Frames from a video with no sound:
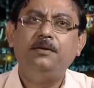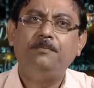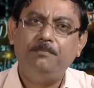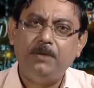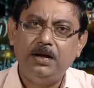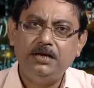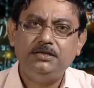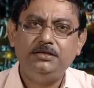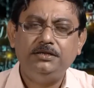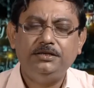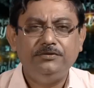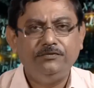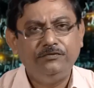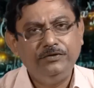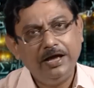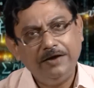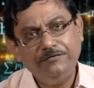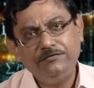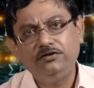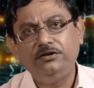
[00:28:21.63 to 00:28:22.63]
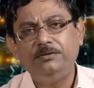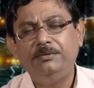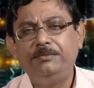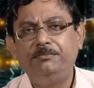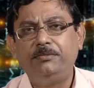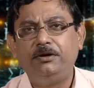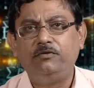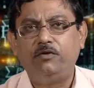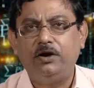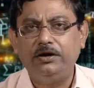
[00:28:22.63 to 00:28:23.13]
But we have to
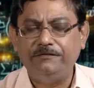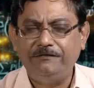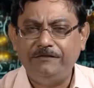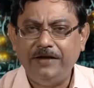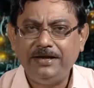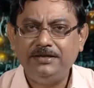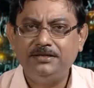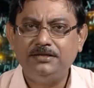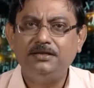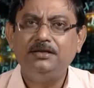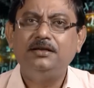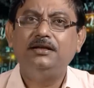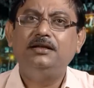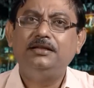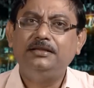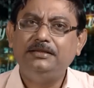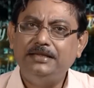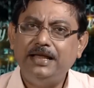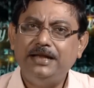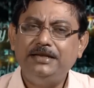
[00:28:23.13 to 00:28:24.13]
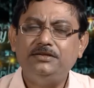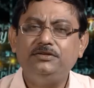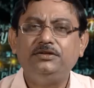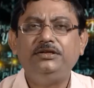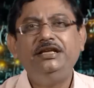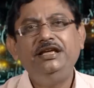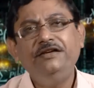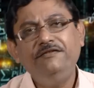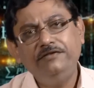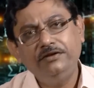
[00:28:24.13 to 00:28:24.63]
remember one fact,
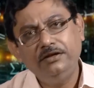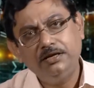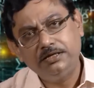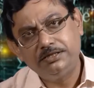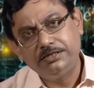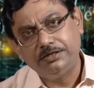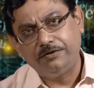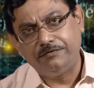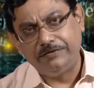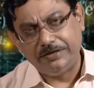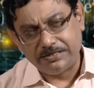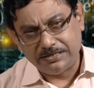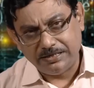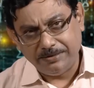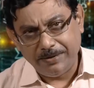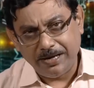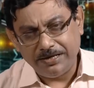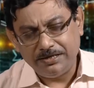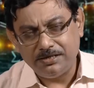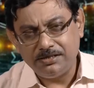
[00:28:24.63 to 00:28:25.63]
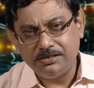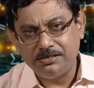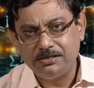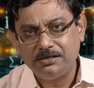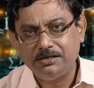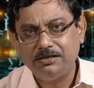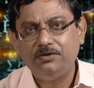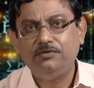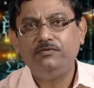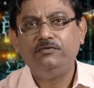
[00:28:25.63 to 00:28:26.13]
that given a set of
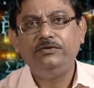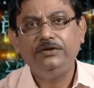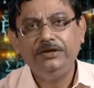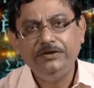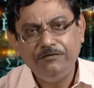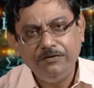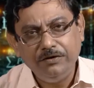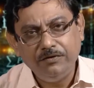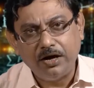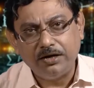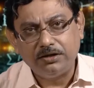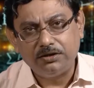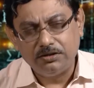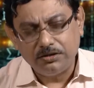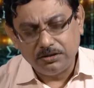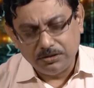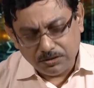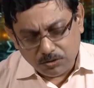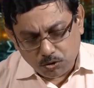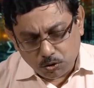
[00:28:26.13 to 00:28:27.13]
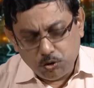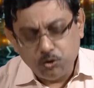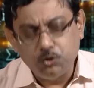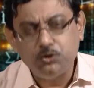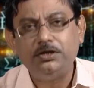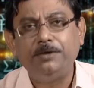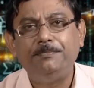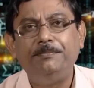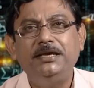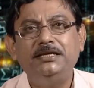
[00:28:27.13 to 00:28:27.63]
estimators, if you are to
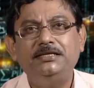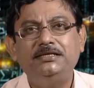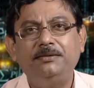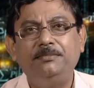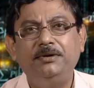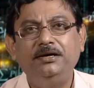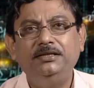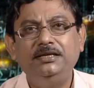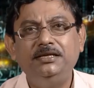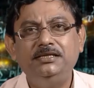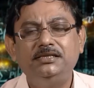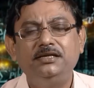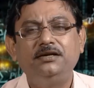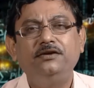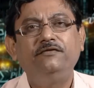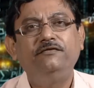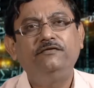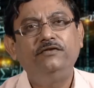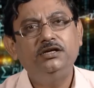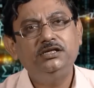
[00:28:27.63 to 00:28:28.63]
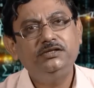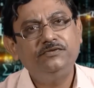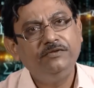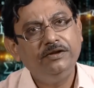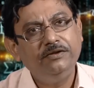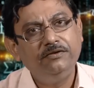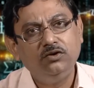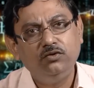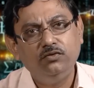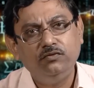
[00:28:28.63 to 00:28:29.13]
choose the best among these, first
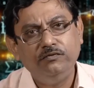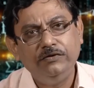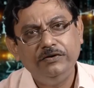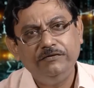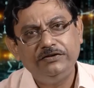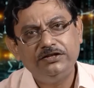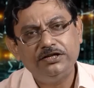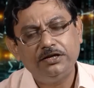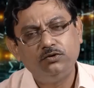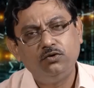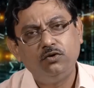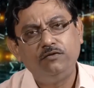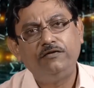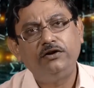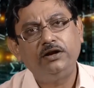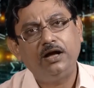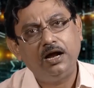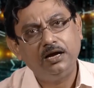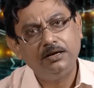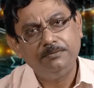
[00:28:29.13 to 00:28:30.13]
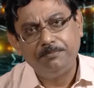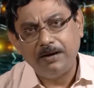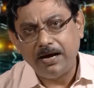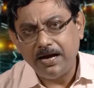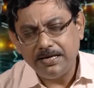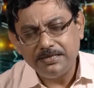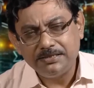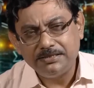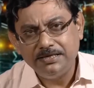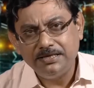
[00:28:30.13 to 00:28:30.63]
we shall go for
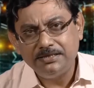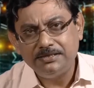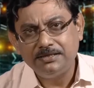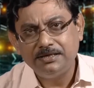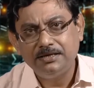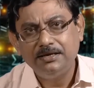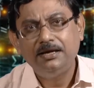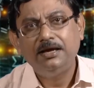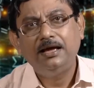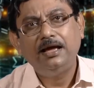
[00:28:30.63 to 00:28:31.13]
unbiased test,